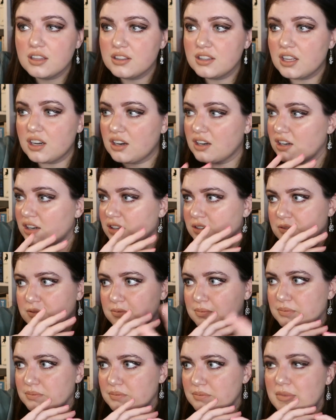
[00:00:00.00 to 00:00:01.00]
that are
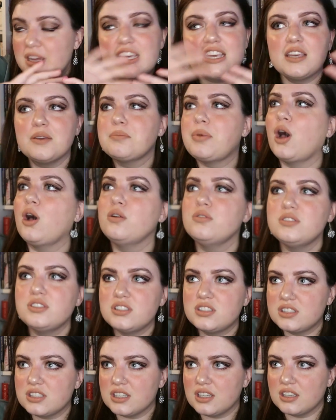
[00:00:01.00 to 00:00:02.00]
making
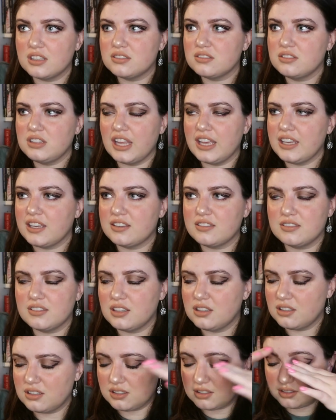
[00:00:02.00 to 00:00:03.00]
posts like
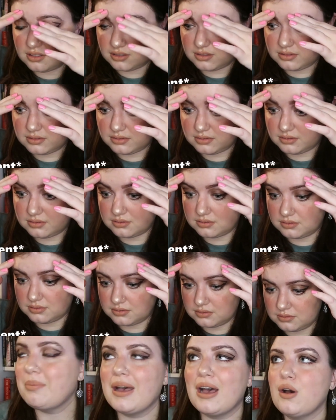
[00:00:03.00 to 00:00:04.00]

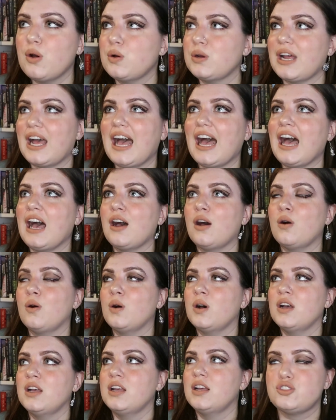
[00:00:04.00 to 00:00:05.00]
about
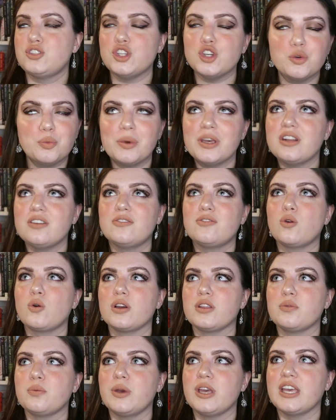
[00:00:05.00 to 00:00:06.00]
how stupid
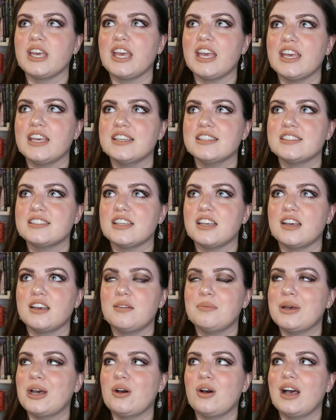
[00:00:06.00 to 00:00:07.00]
Fourth Wing is,
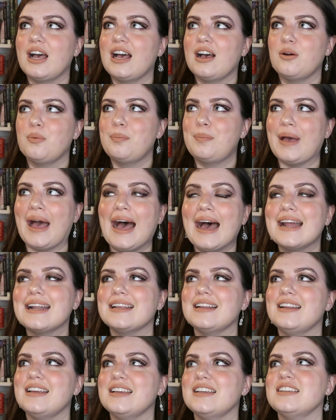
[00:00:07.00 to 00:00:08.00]
about how
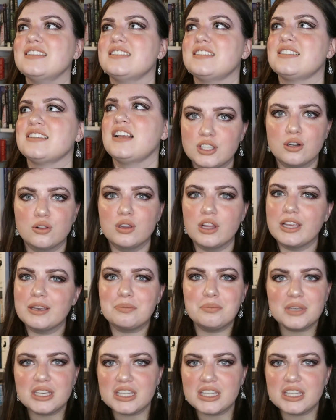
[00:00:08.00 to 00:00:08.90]
bad it is, you know, like